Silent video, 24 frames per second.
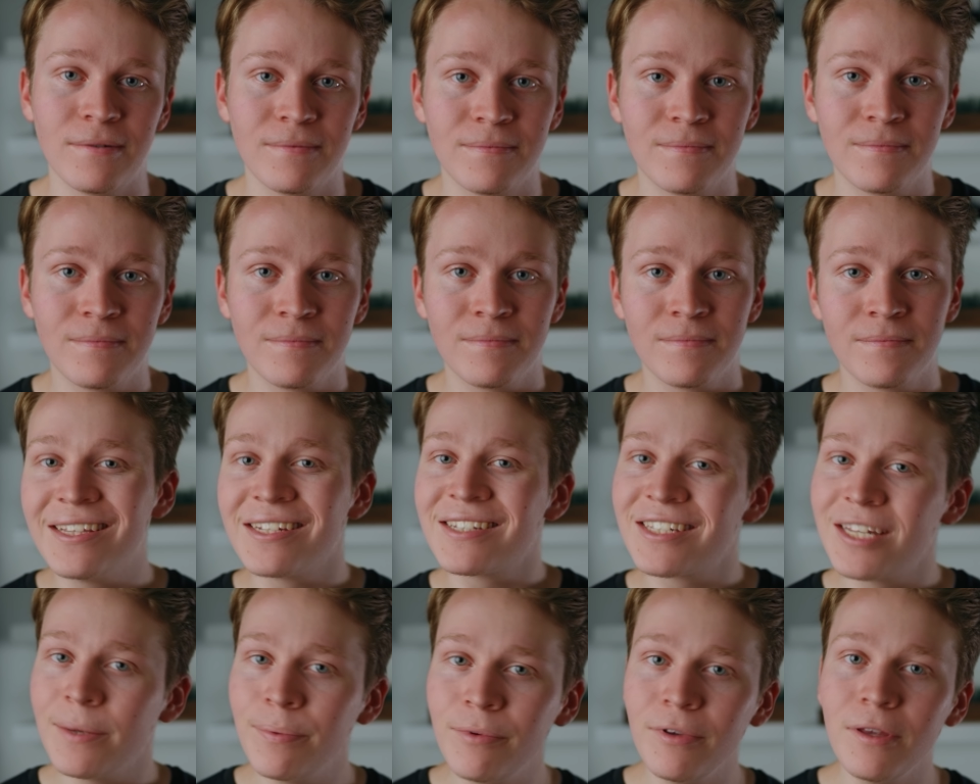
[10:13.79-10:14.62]
For me,
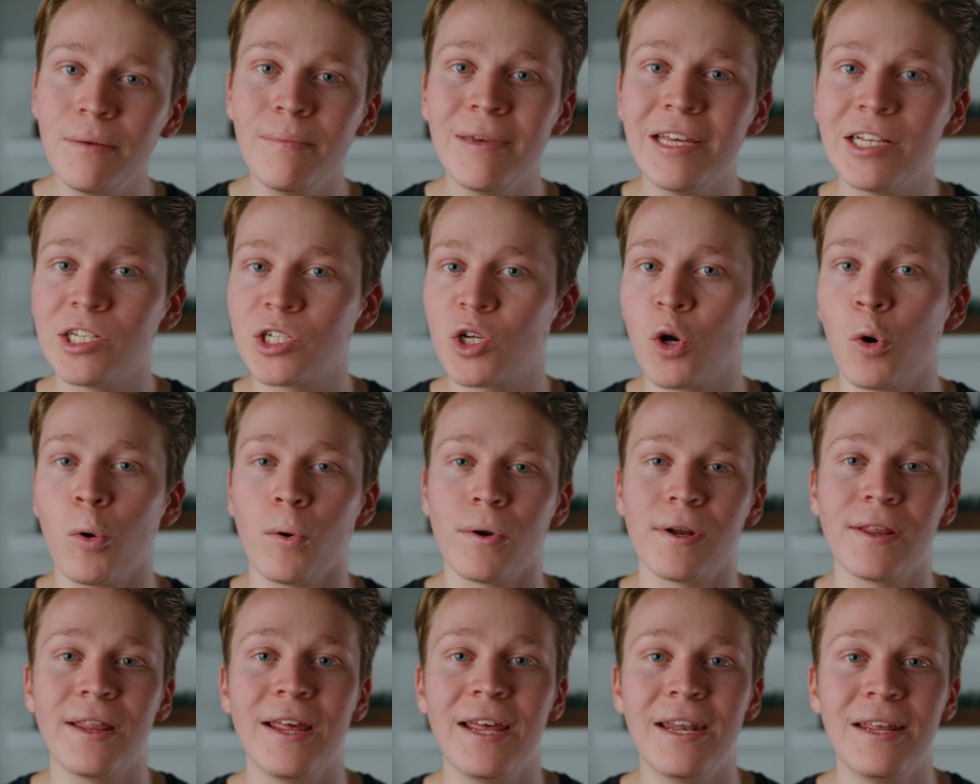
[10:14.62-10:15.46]
this typically means
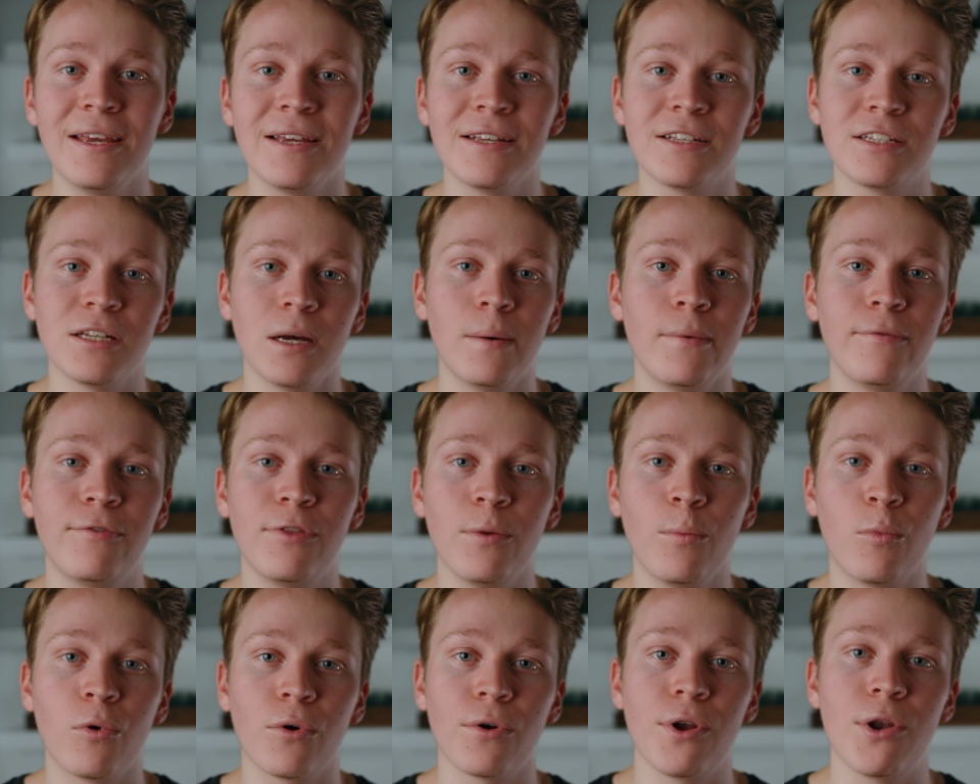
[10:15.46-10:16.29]
coordinating some of
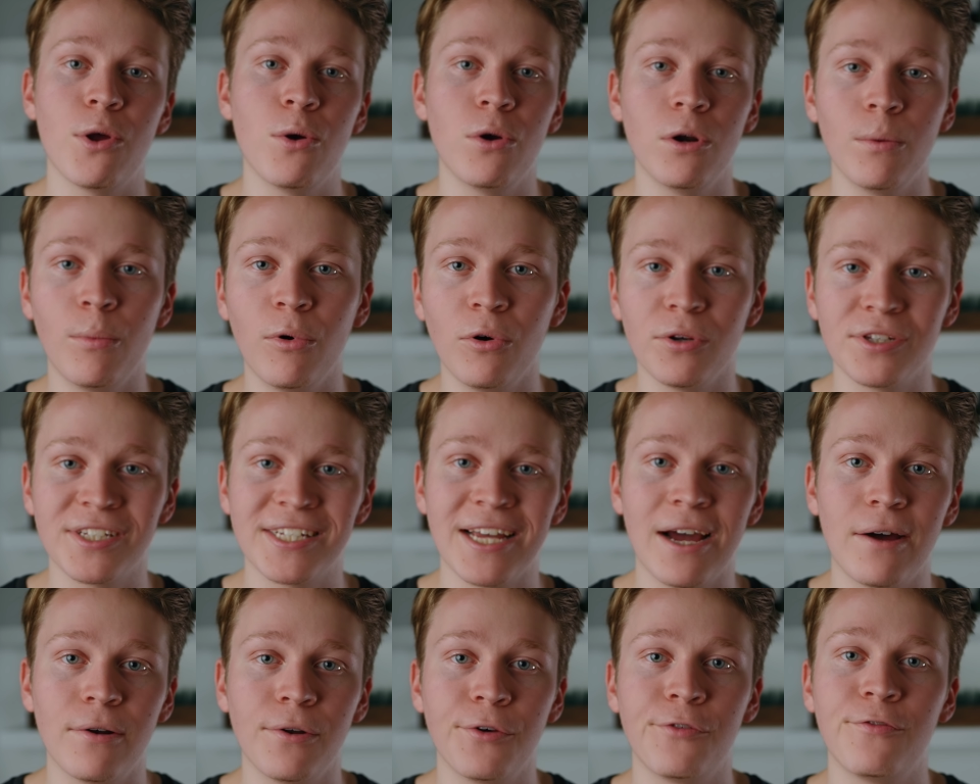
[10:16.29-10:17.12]
the more notable
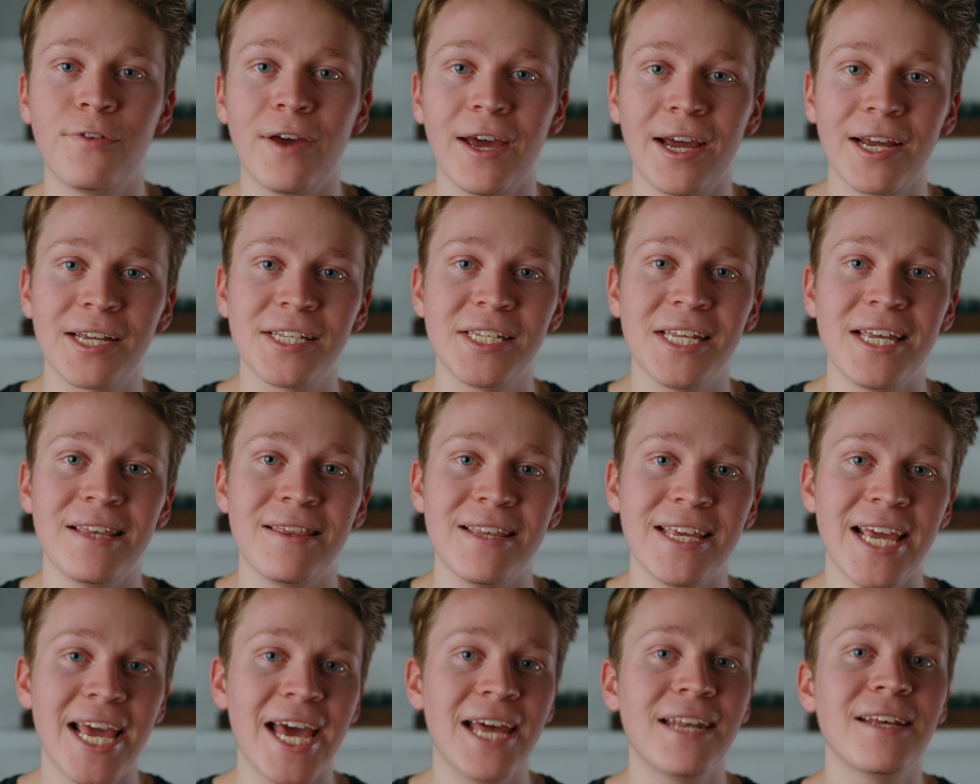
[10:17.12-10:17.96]
sound effects in
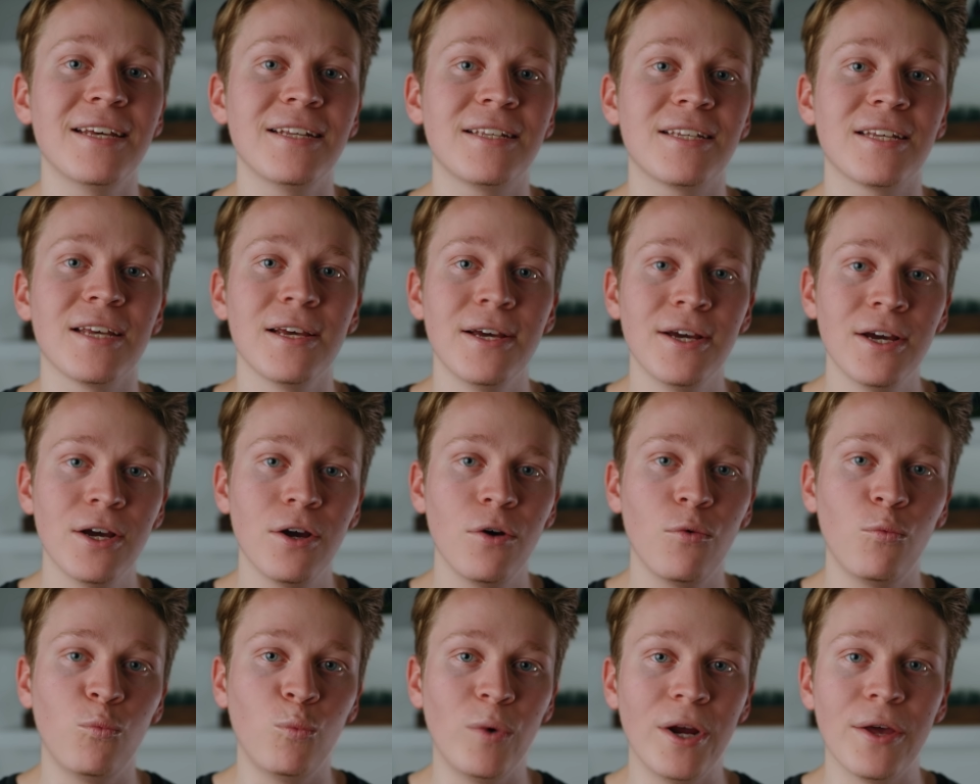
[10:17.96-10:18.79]
the edit
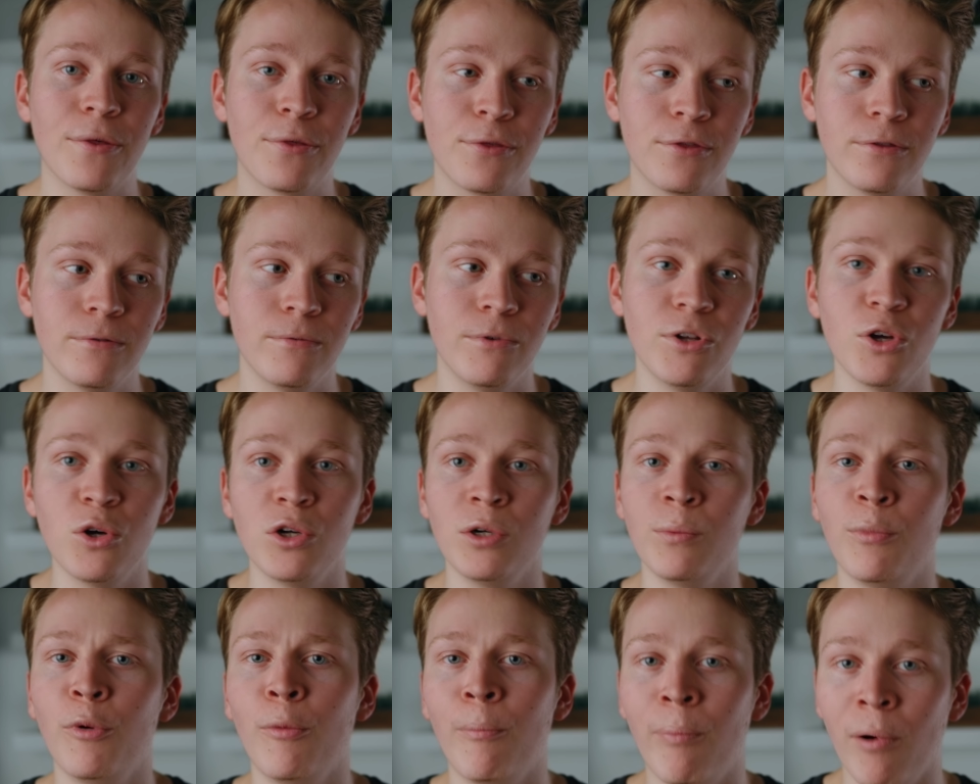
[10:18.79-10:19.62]
with
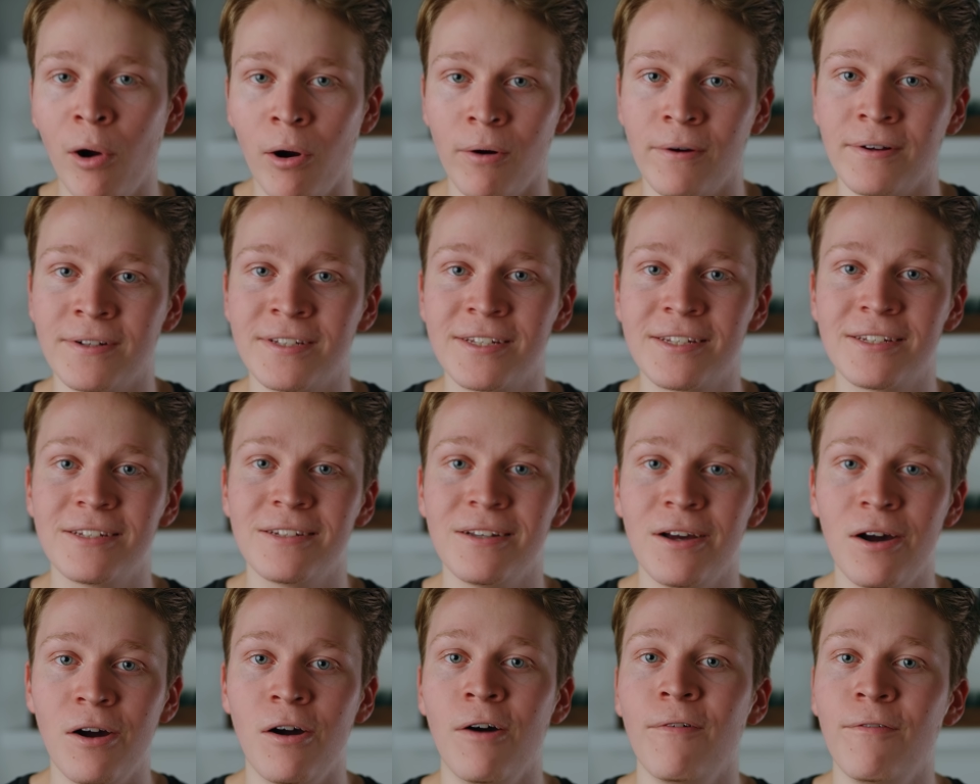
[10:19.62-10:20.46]
notable parts
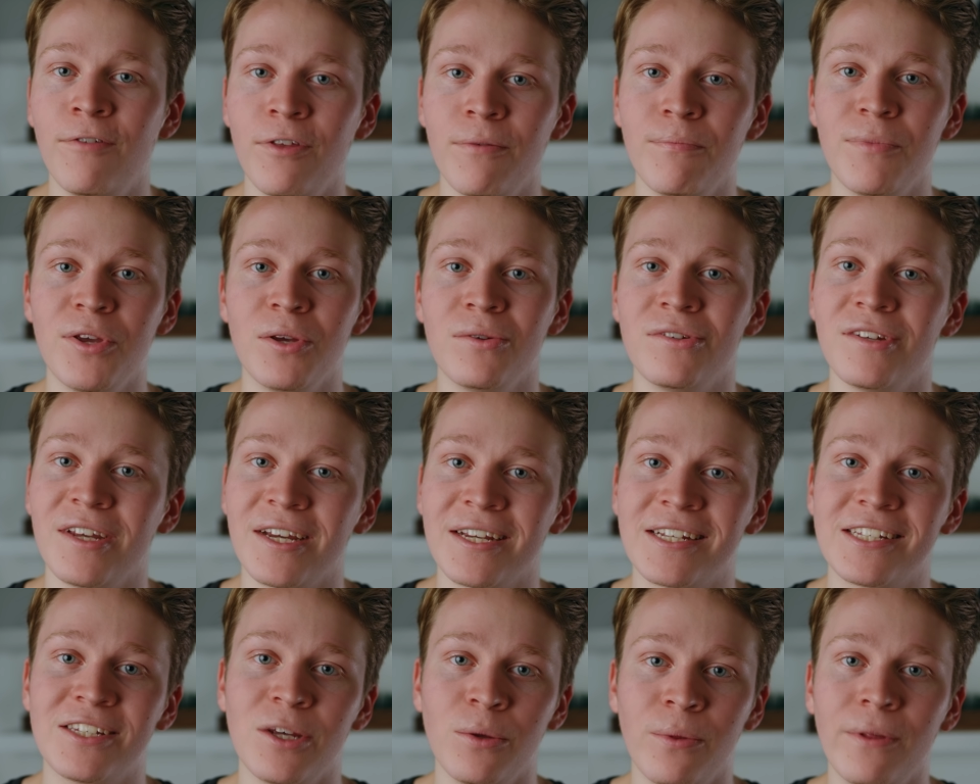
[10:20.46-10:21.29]
of the
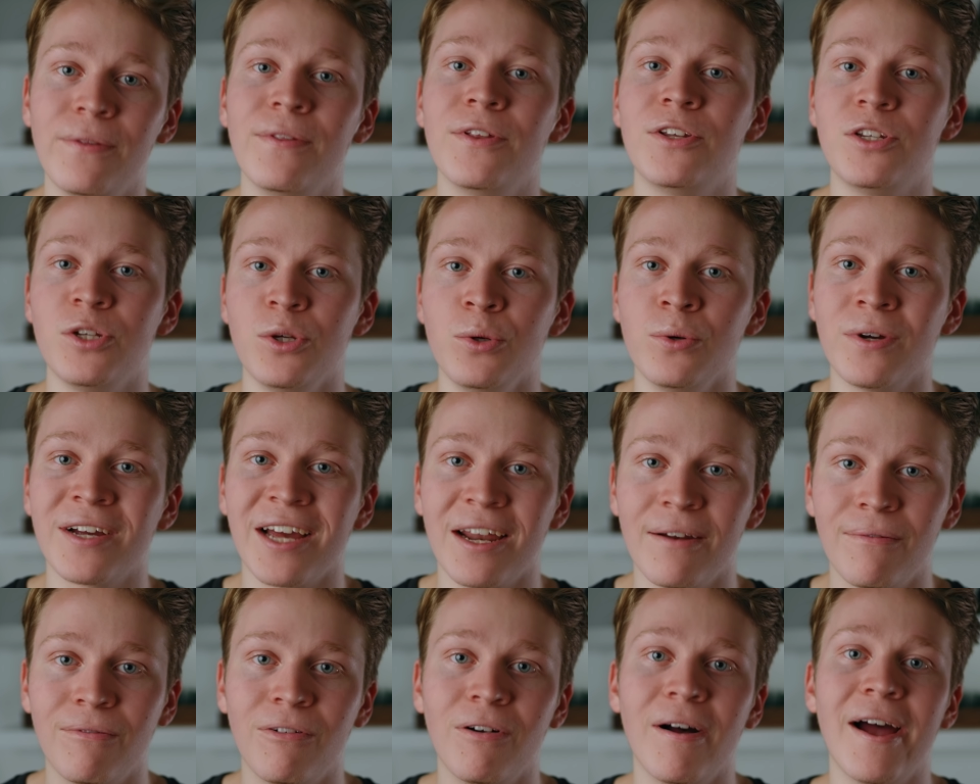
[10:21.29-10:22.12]
music so that the two
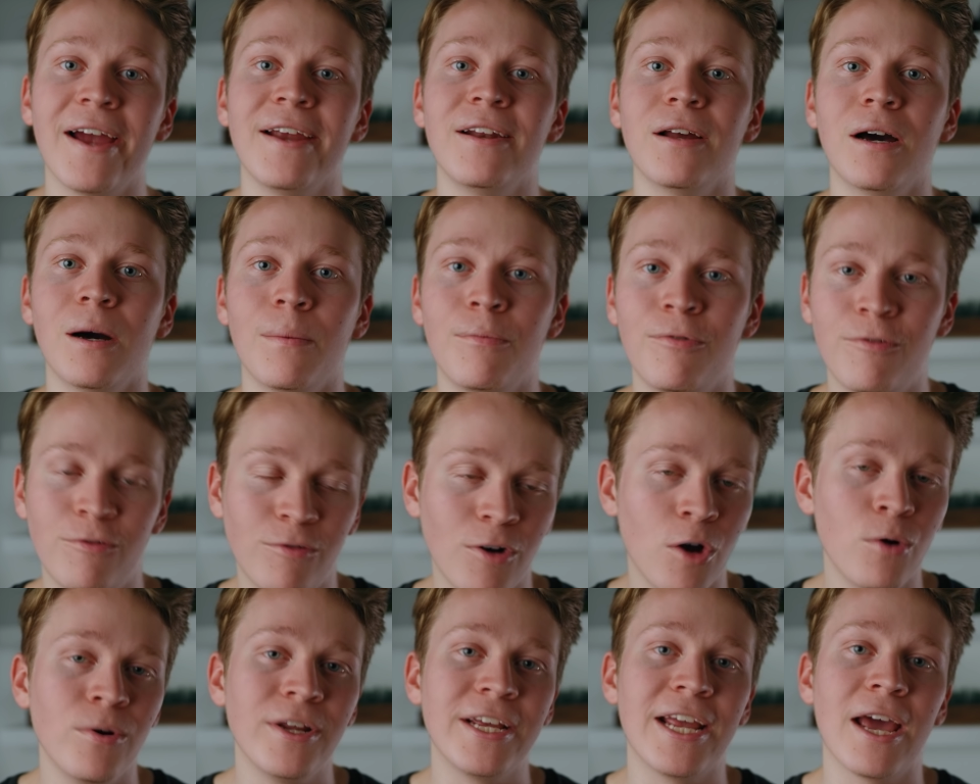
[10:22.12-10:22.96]
kind of line up,
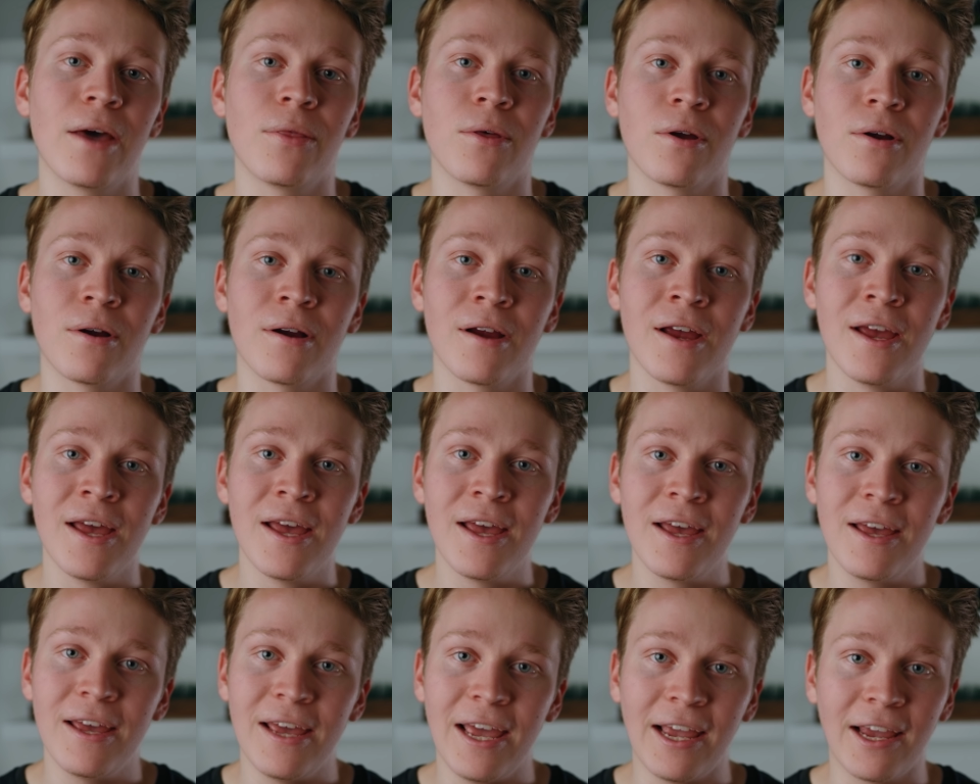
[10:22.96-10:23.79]
flow together,
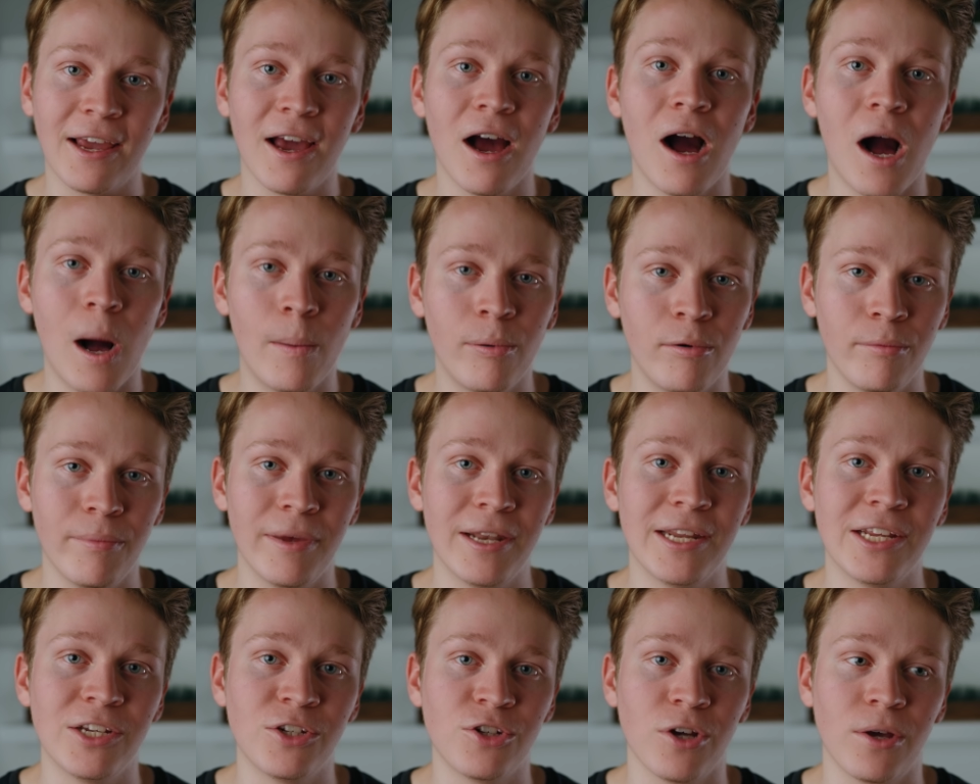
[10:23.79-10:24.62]
and
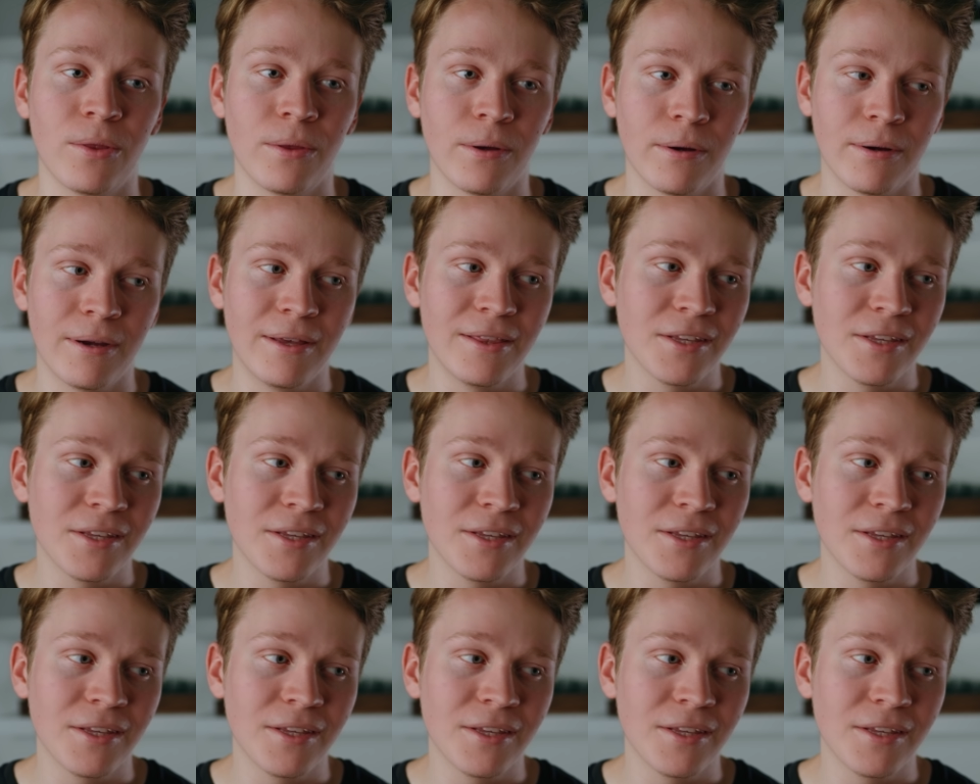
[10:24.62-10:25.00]
complement each other.